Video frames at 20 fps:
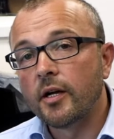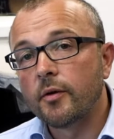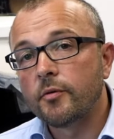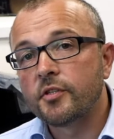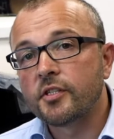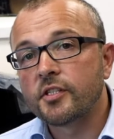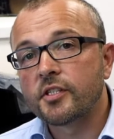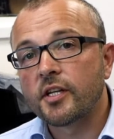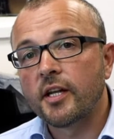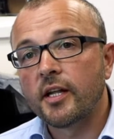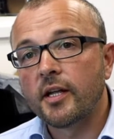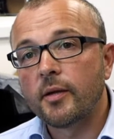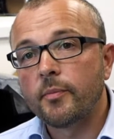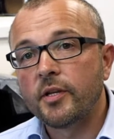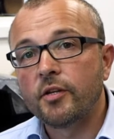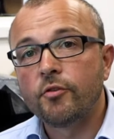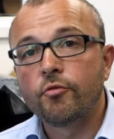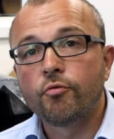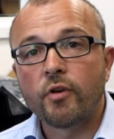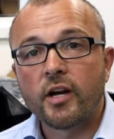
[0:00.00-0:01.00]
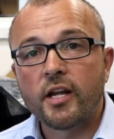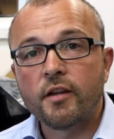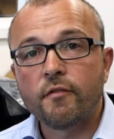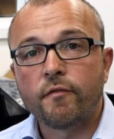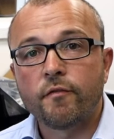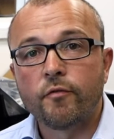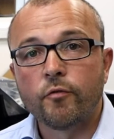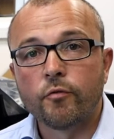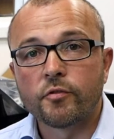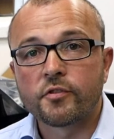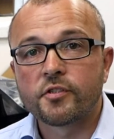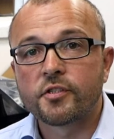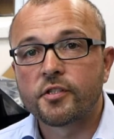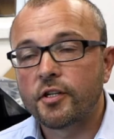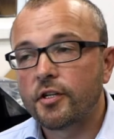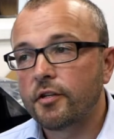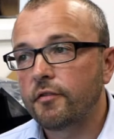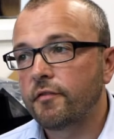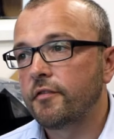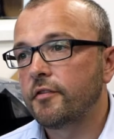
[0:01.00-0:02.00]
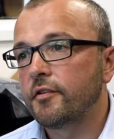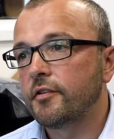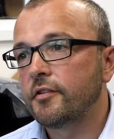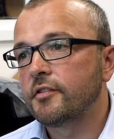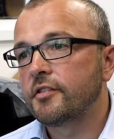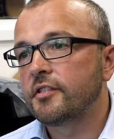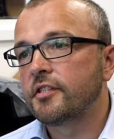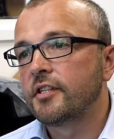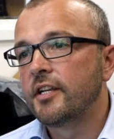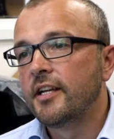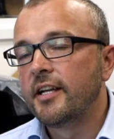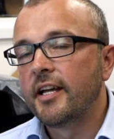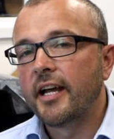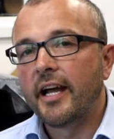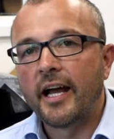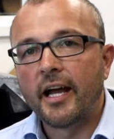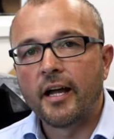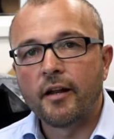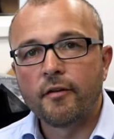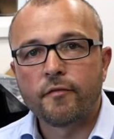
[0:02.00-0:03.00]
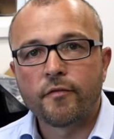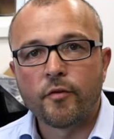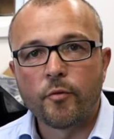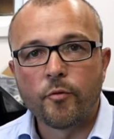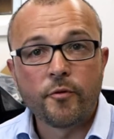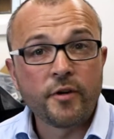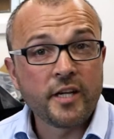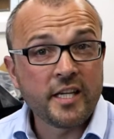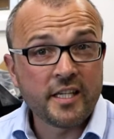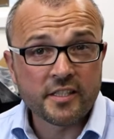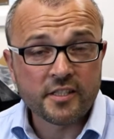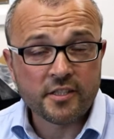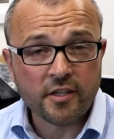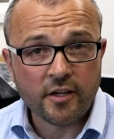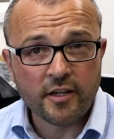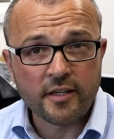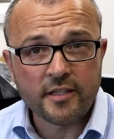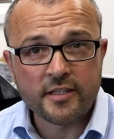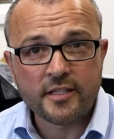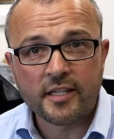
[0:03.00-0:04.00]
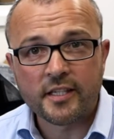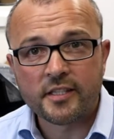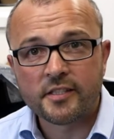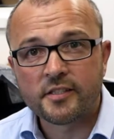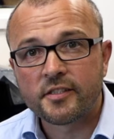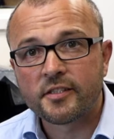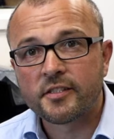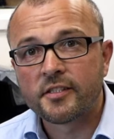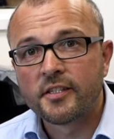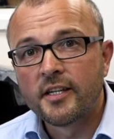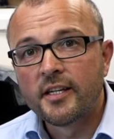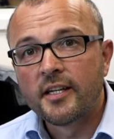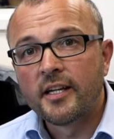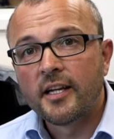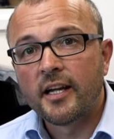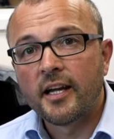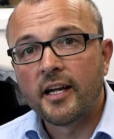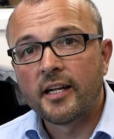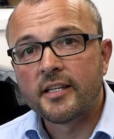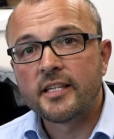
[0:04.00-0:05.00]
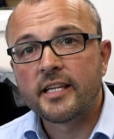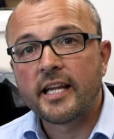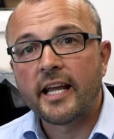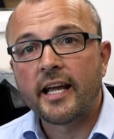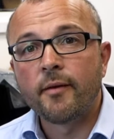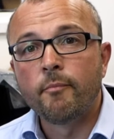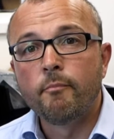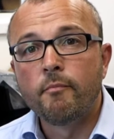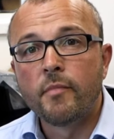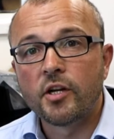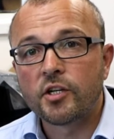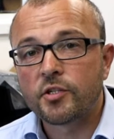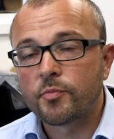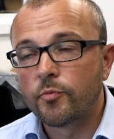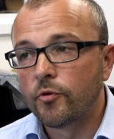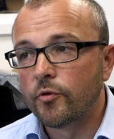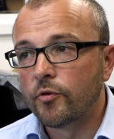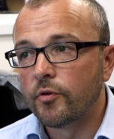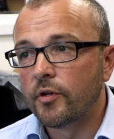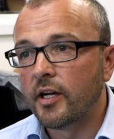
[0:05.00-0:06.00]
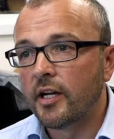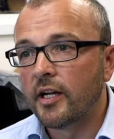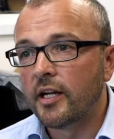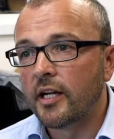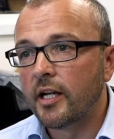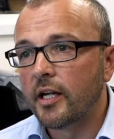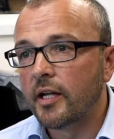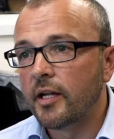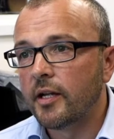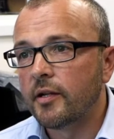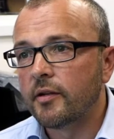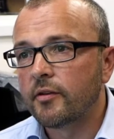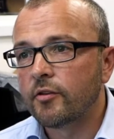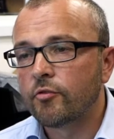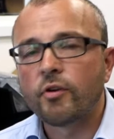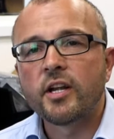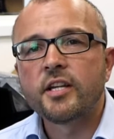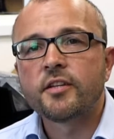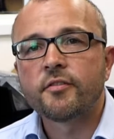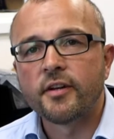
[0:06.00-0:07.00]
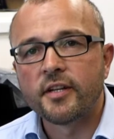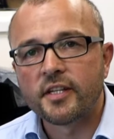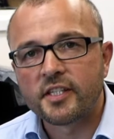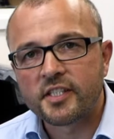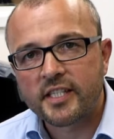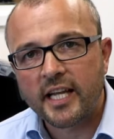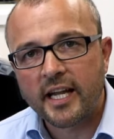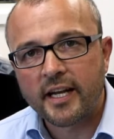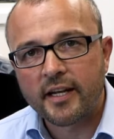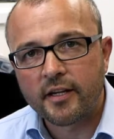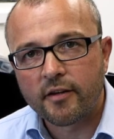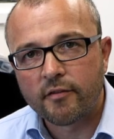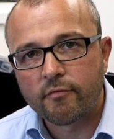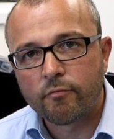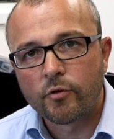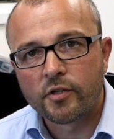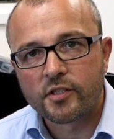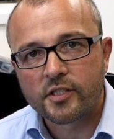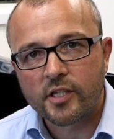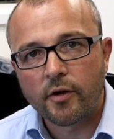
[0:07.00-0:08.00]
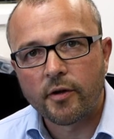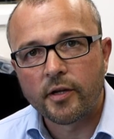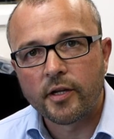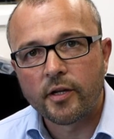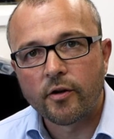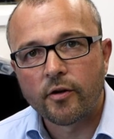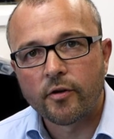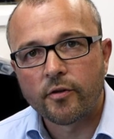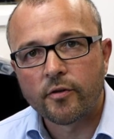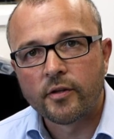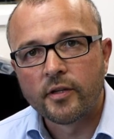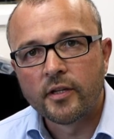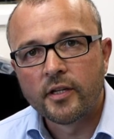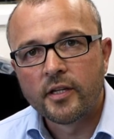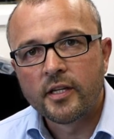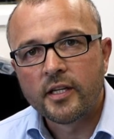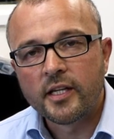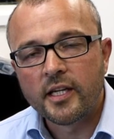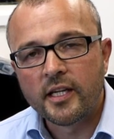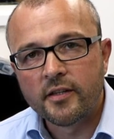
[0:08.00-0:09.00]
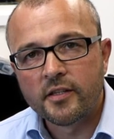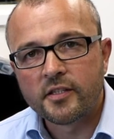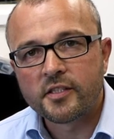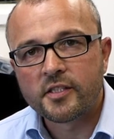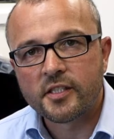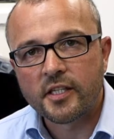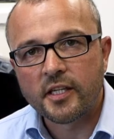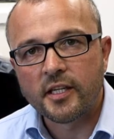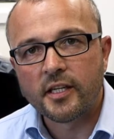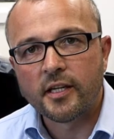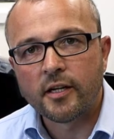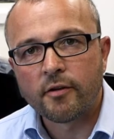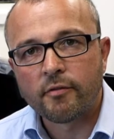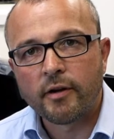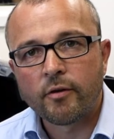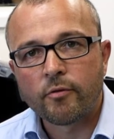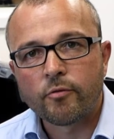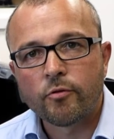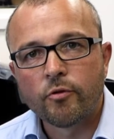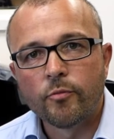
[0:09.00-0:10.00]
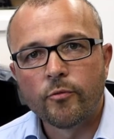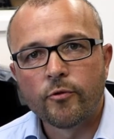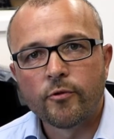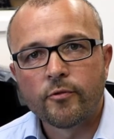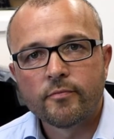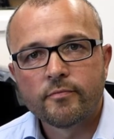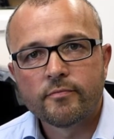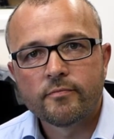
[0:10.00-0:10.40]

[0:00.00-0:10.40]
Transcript: which is going to be great for surfers and for marine scientists to get a much more greater understanding of what's going on in the sea around Cornwall.